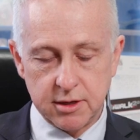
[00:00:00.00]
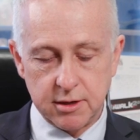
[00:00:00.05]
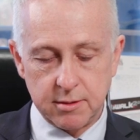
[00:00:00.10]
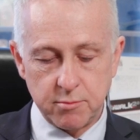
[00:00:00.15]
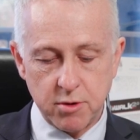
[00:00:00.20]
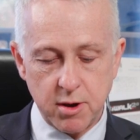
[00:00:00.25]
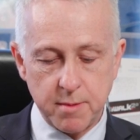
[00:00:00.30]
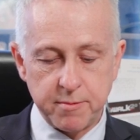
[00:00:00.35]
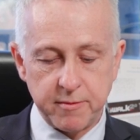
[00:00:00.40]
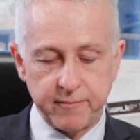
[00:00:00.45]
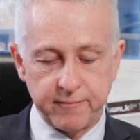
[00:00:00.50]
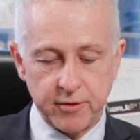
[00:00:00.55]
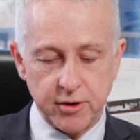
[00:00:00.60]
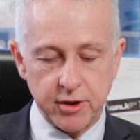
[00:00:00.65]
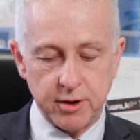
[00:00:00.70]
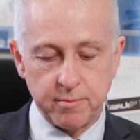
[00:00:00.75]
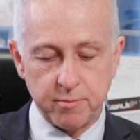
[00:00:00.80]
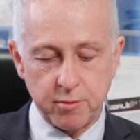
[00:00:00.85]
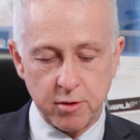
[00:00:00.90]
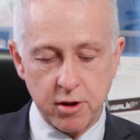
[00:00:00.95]
My
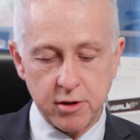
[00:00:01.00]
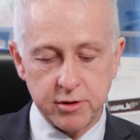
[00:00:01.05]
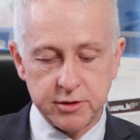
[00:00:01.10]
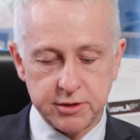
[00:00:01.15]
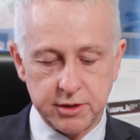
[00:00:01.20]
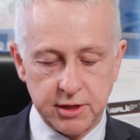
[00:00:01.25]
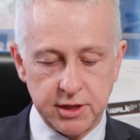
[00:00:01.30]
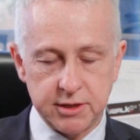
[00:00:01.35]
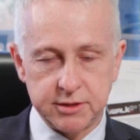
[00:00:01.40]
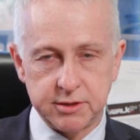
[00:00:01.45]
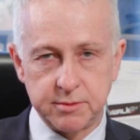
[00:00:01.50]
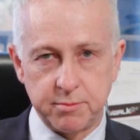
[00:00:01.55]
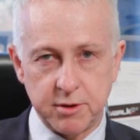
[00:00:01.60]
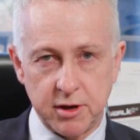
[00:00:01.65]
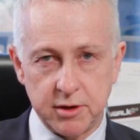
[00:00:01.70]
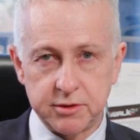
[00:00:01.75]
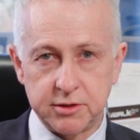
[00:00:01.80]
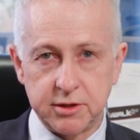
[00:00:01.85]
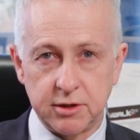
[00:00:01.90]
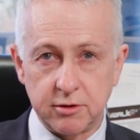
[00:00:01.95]
preferred approach is the
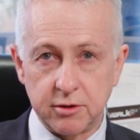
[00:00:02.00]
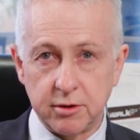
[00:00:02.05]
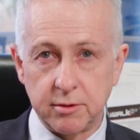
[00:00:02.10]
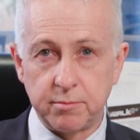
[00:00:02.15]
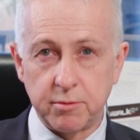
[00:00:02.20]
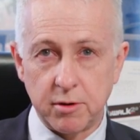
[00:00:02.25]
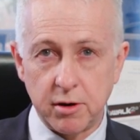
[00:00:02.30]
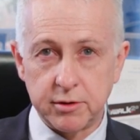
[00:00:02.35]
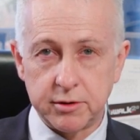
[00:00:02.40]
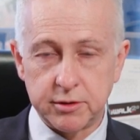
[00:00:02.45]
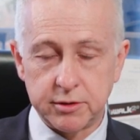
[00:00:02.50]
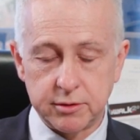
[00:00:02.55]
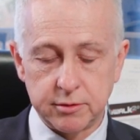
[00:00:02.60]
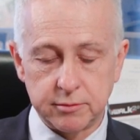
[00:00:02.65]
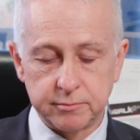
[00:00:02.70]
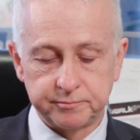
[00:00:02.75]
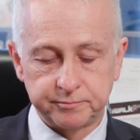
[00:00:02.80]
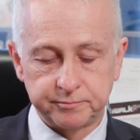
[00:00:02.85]
posterior approach,